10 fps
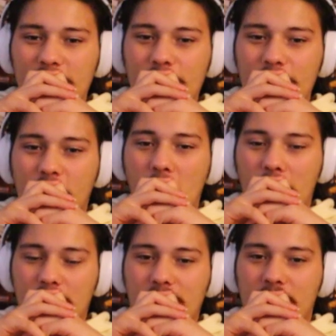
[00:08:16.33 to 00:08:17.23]
just heard a
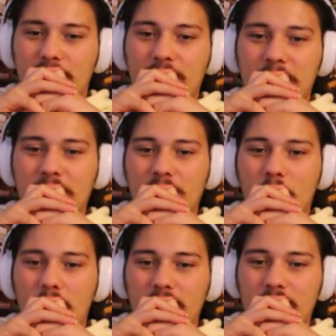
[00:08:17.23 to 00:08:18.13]
car outside. Someone is
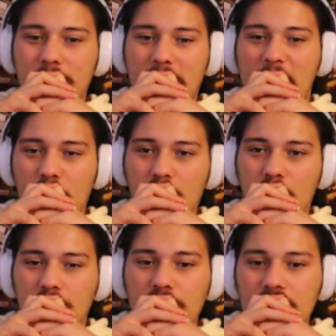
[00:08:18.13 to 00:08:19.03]
walking into my
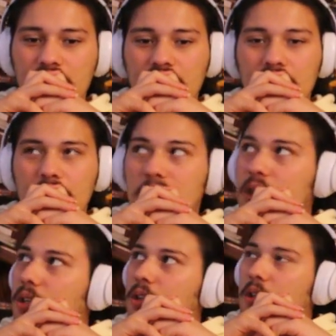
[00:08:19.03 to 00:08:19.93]
household.
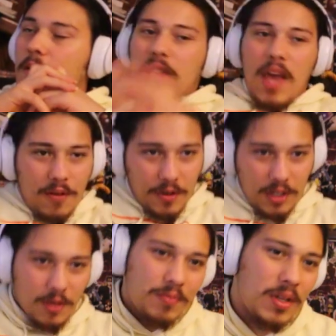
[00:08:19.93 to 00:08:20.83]
Yeah, I don't
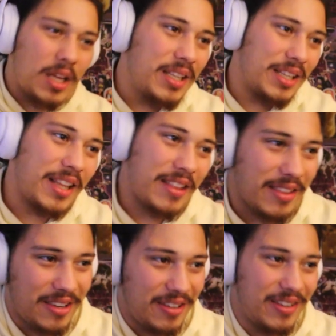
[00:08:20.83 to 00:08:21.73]
fucking know. Let's
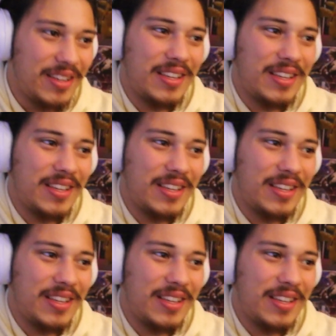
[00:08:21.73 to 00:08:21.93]
continue.